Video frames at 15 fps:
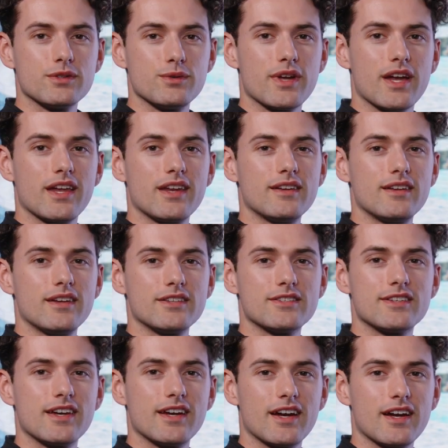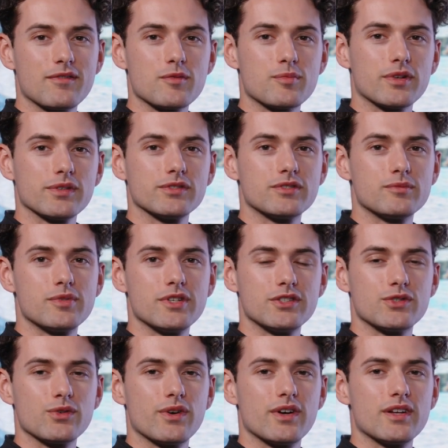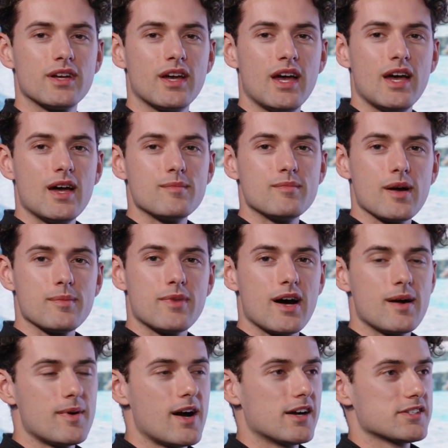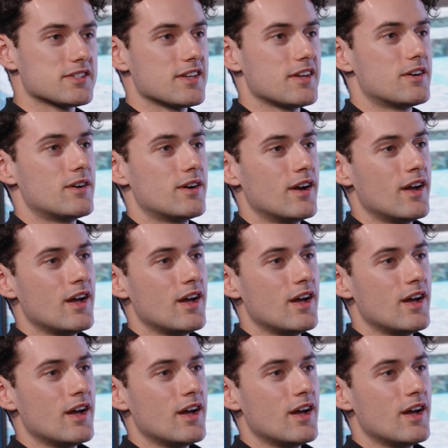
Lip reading: Luke Hannon, and today I have the privilege of being joined by Bob Hochstetter,